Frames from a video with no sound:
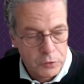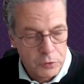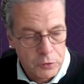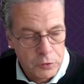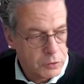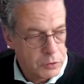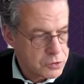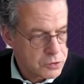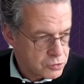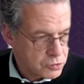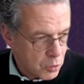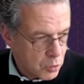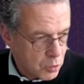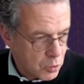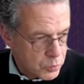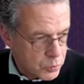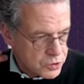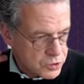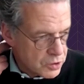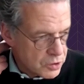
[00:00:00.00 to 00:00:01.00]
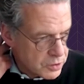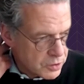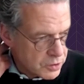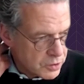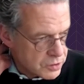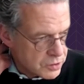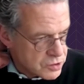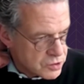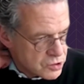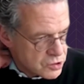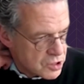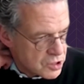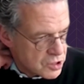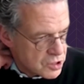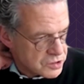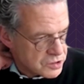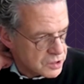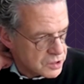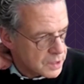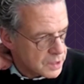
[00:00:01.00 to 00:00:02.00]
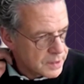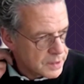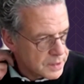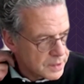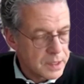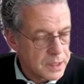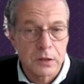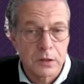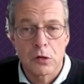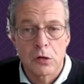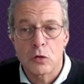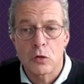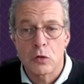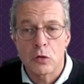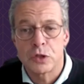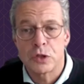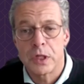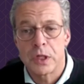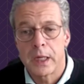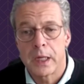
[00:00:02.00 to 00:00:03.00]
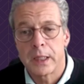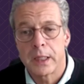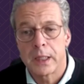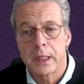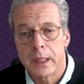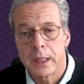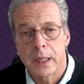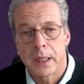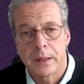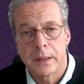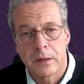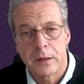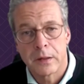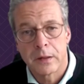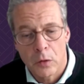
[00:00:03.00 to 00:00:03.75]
A few years ago, we started discussing and then negotiating and